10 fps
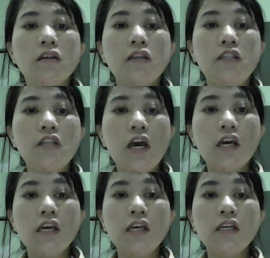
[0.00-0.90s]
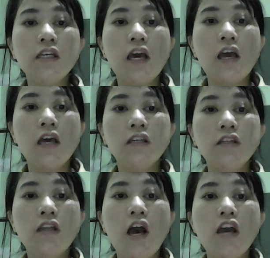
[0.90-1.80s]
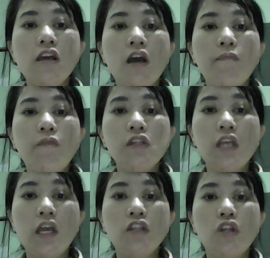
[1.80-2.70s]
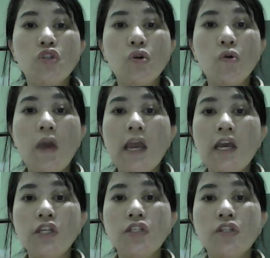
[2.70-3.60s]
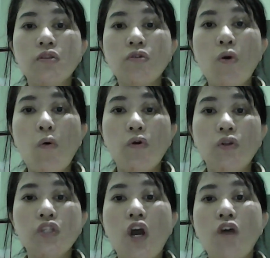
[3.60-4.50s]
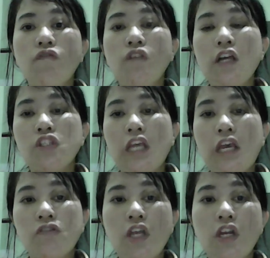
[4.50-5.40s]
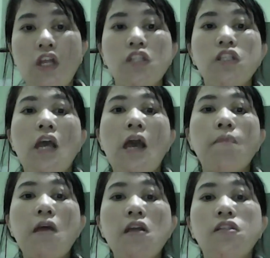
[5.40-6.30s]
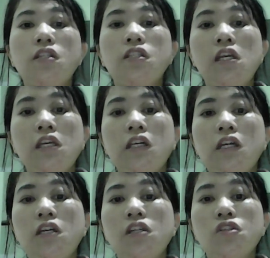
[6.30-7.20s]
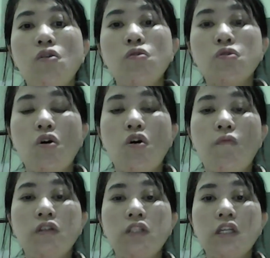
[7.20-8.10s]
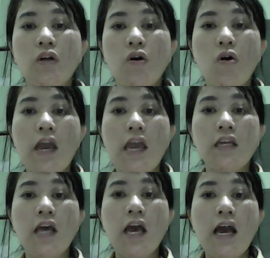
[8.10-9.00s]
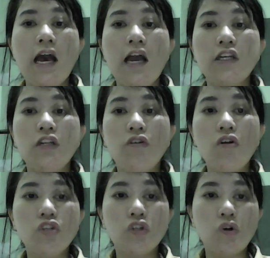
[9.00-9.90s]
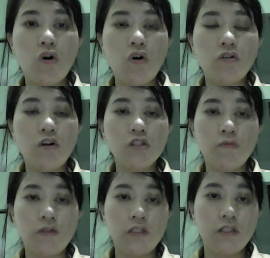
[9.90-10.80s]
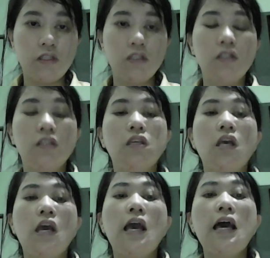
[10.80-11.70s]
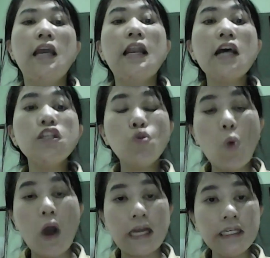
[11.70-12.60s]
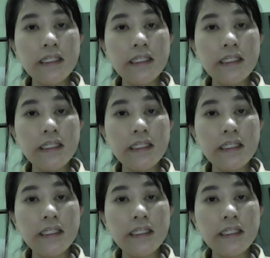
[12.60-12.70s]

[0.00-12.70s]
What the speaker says: they can appreciate the two-edged sword of large-scale standards-based setting is social, political, and ideological consequences. And the last one,